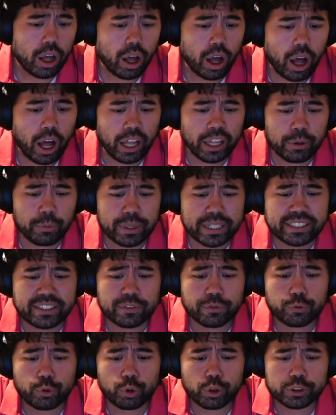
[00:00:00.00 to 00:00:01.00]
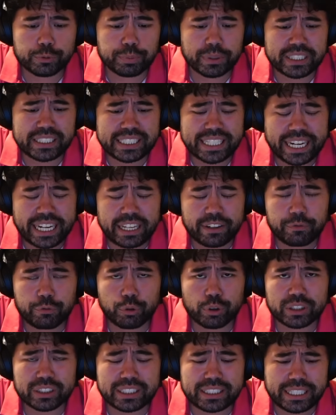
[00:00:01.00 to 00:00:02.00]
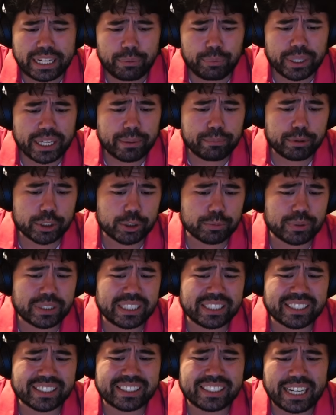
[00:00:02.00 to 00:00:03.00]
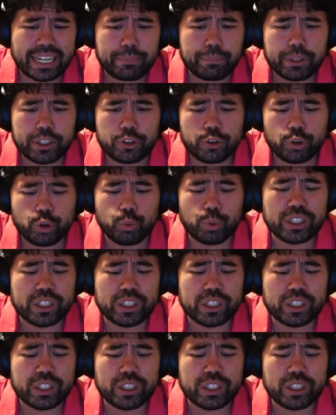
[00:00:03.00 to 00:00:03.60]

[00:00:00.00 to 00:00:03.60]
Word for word: Alireza, of course, plays knight a4 instead. We get bishop c6, knight b2.